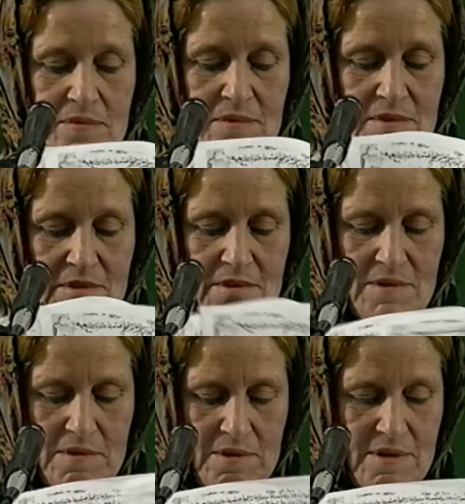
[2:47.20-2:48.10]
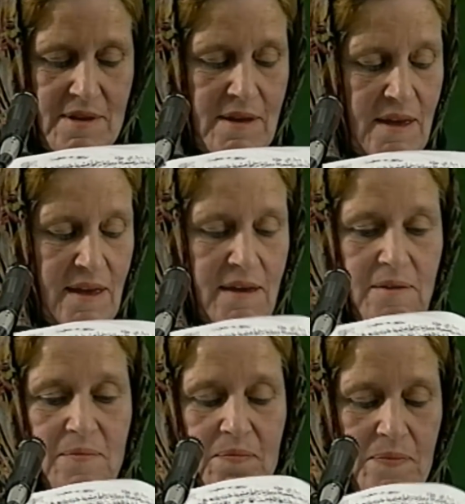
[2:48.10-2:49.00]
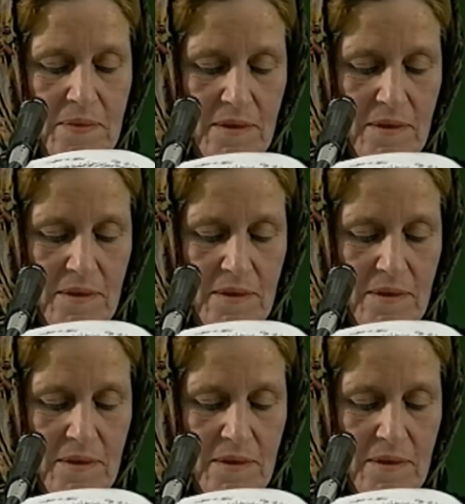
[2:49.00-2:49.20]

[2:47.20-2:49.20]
[no speech]